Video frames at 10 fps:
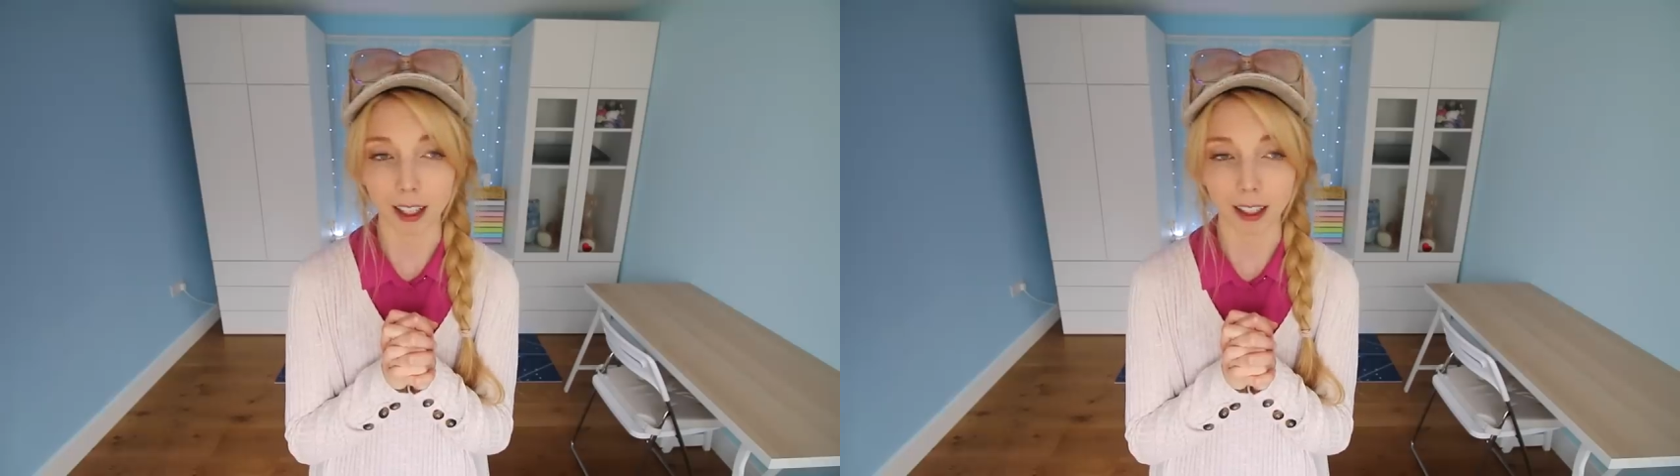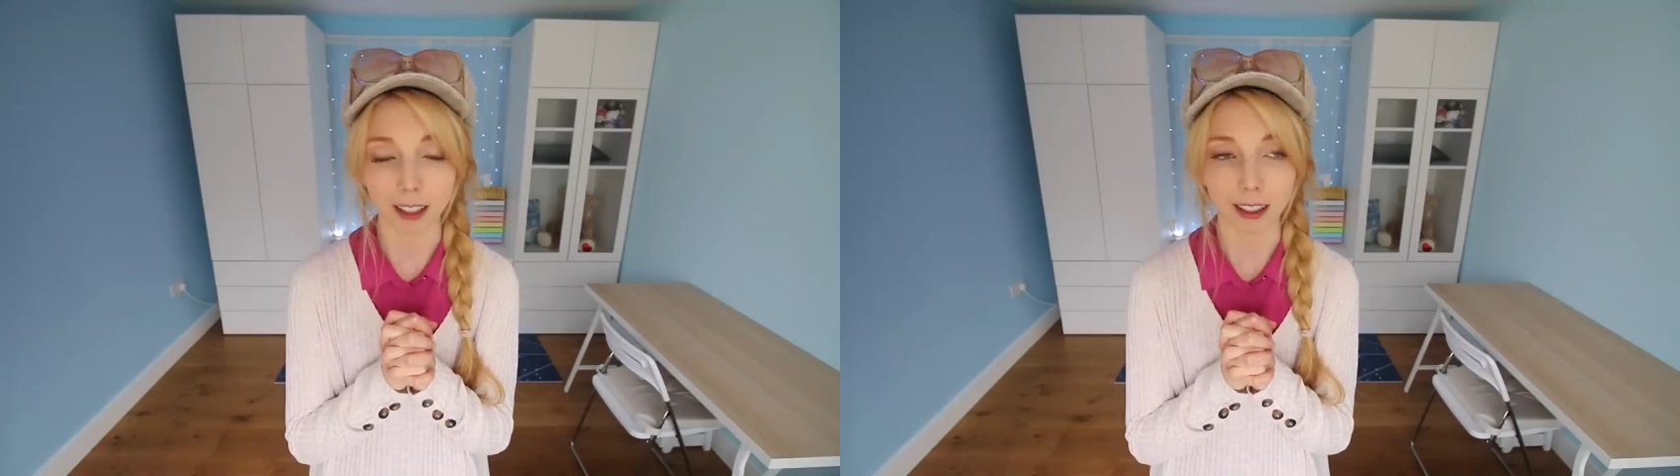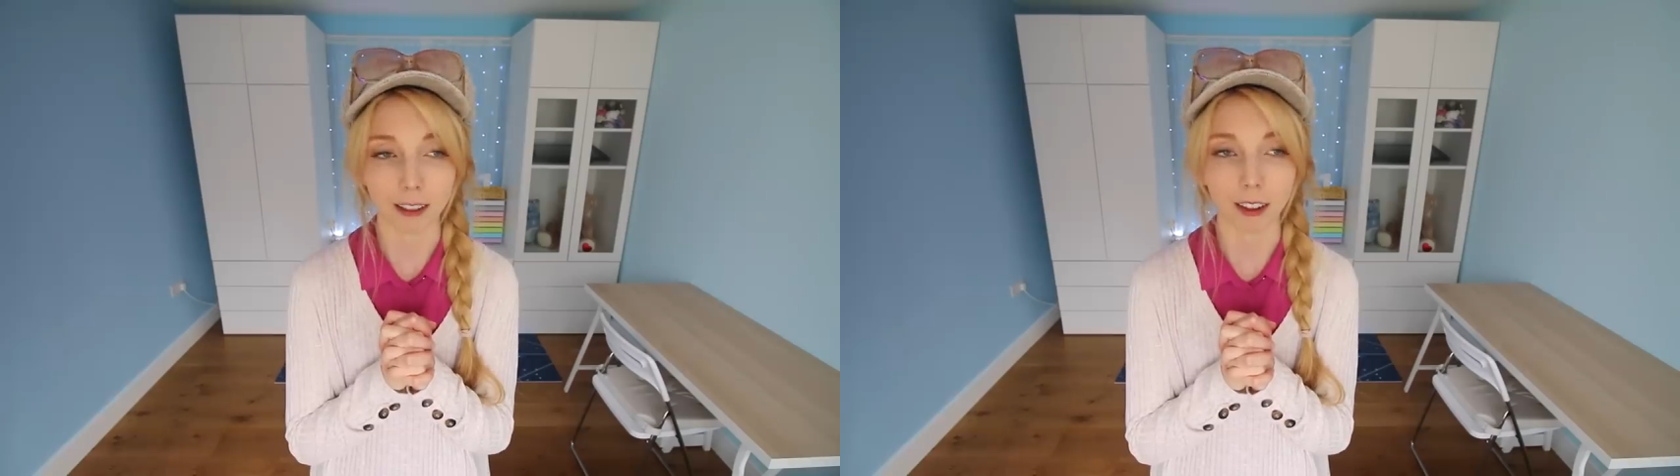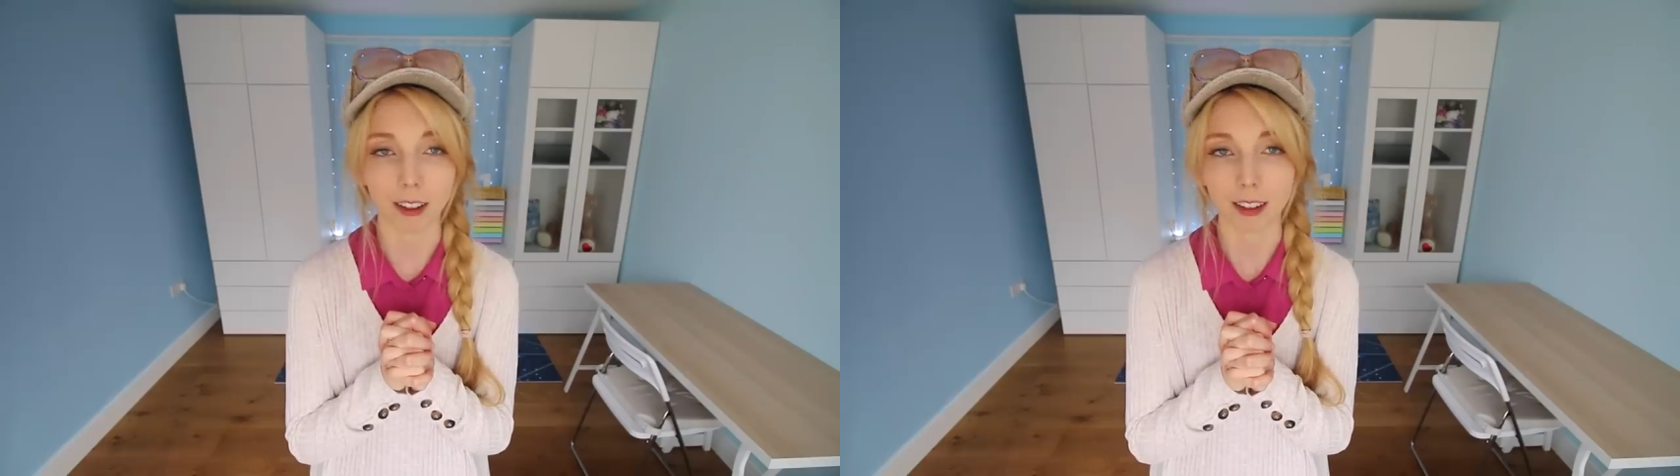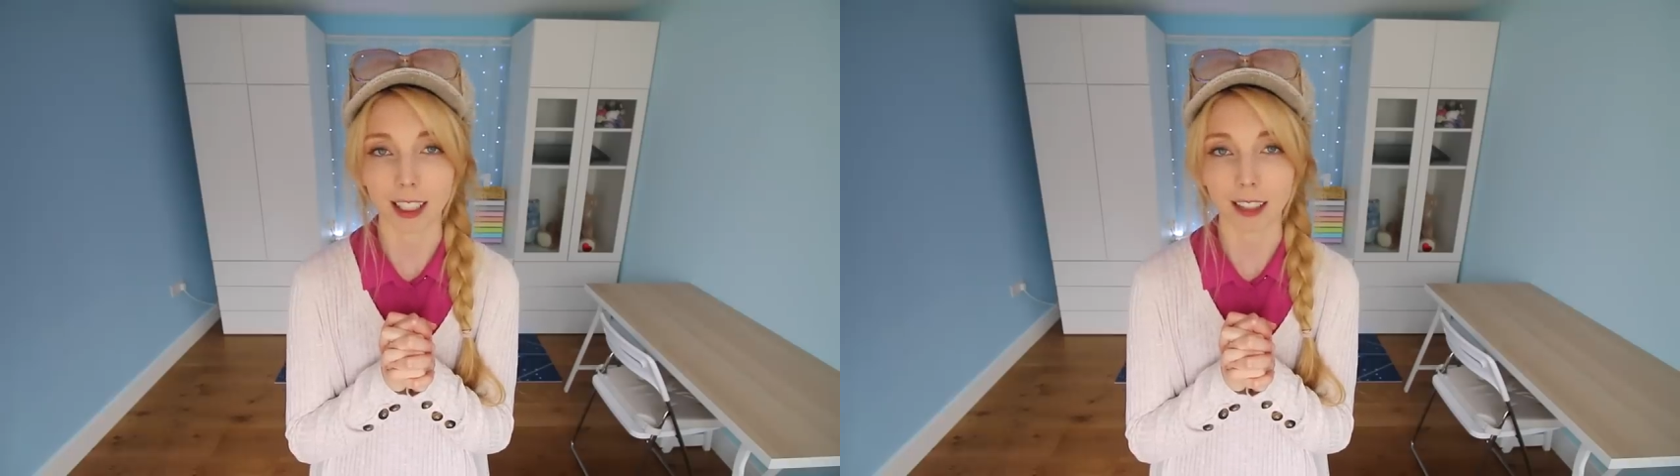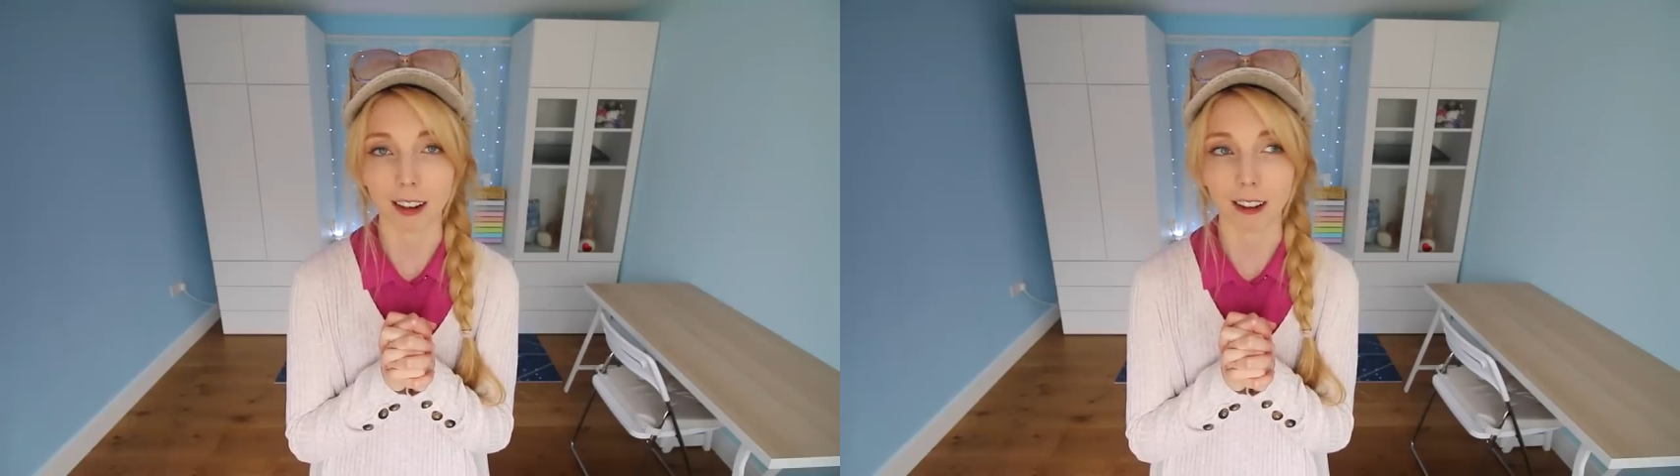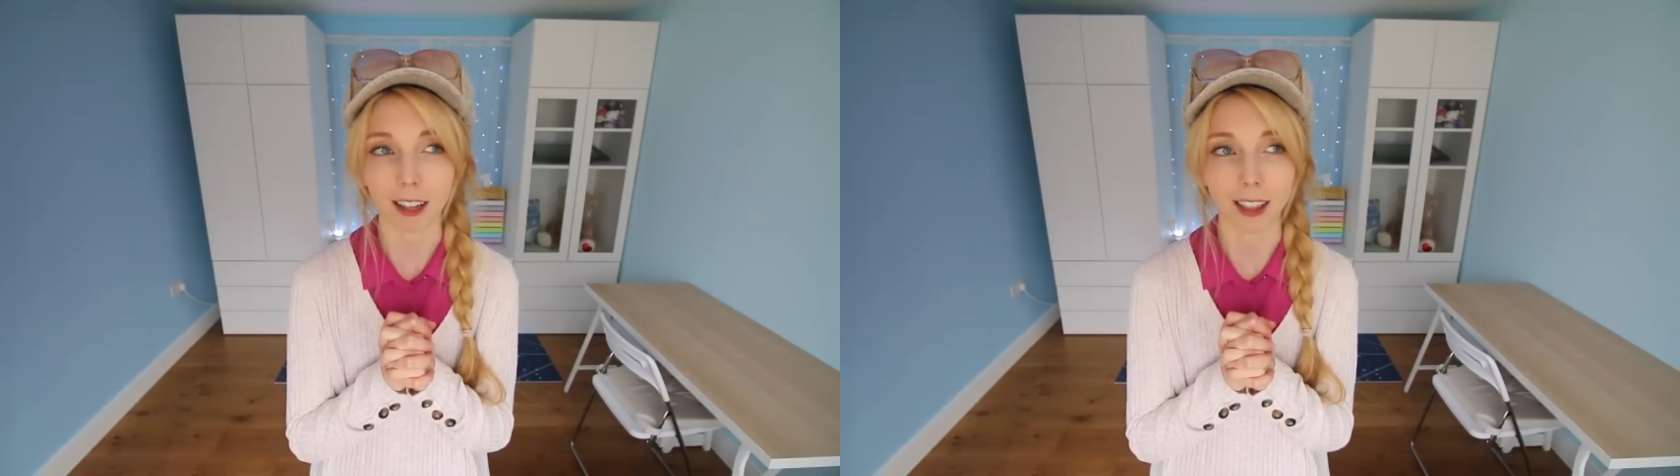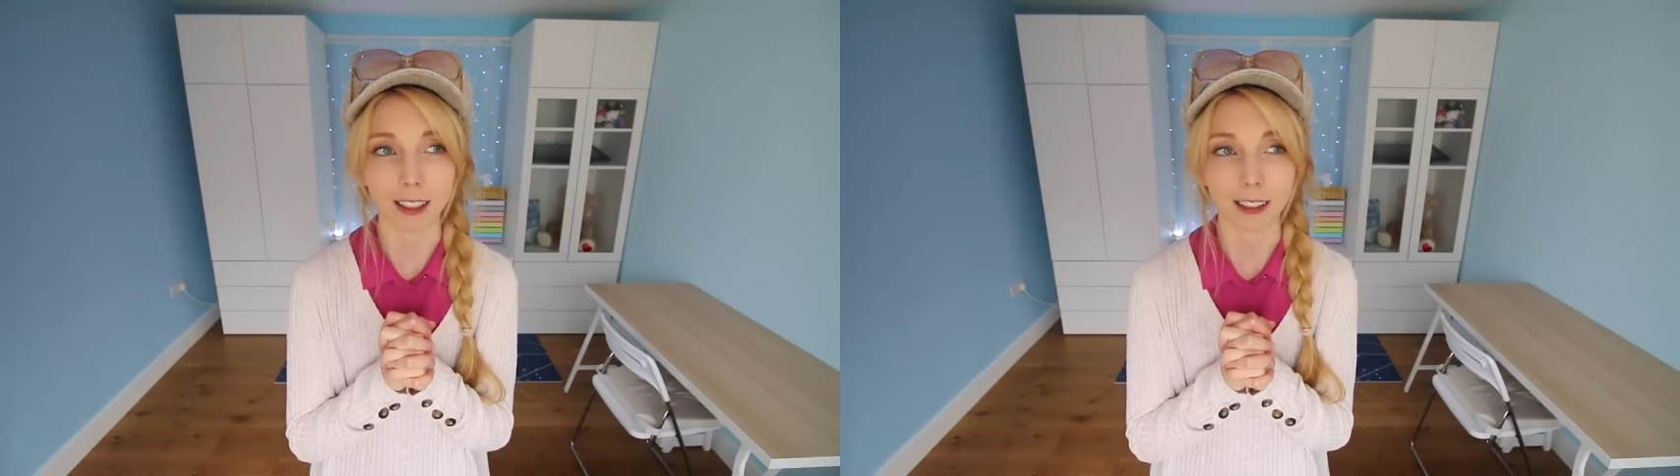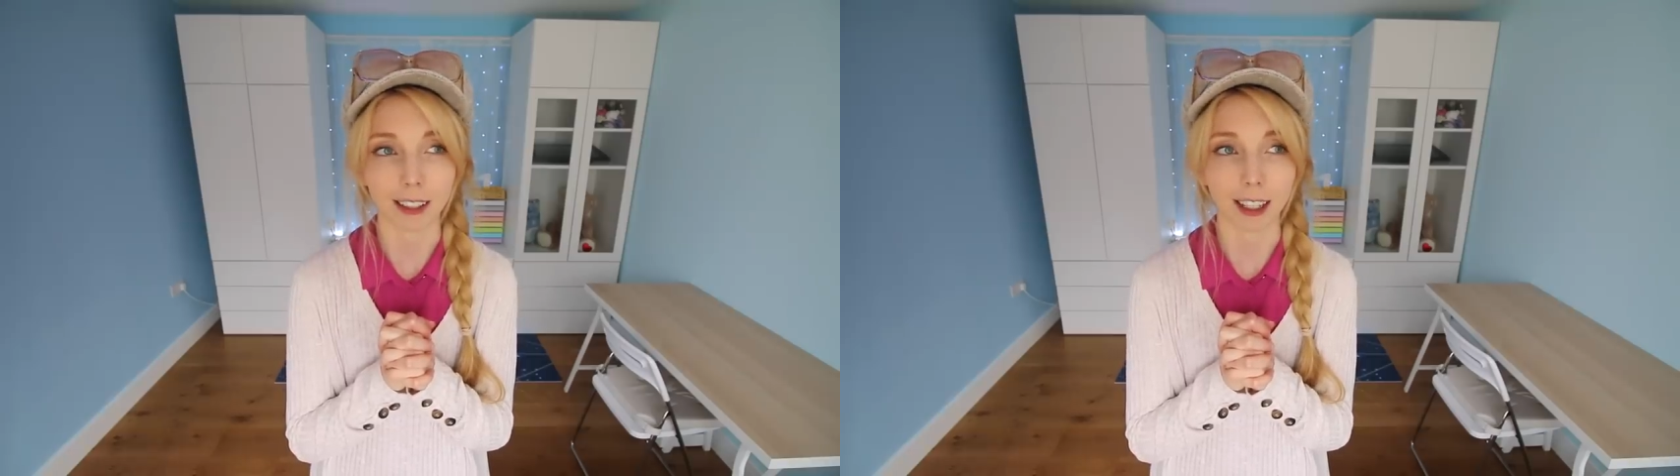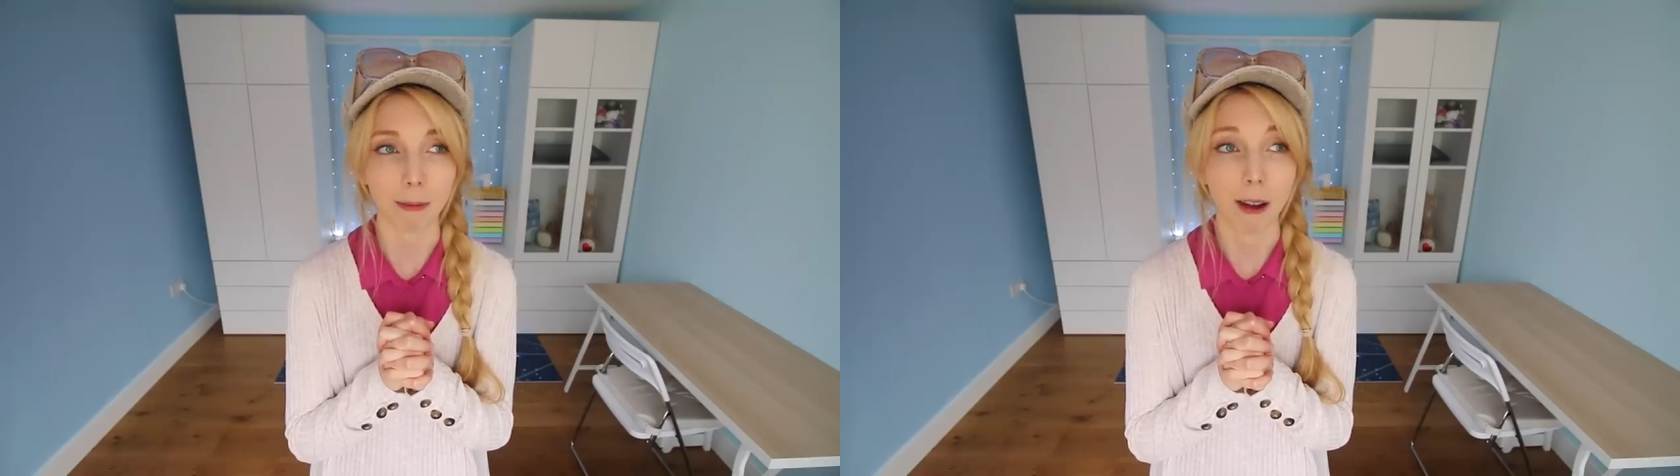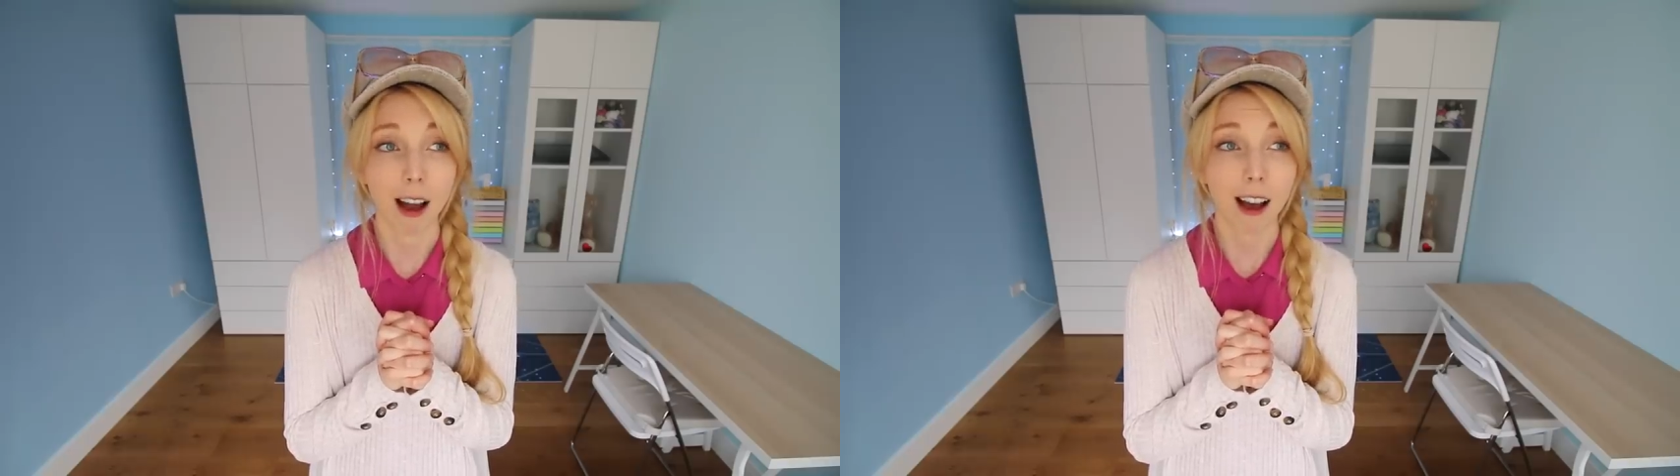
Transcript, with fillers: daily stuff on TikTok, Instagram,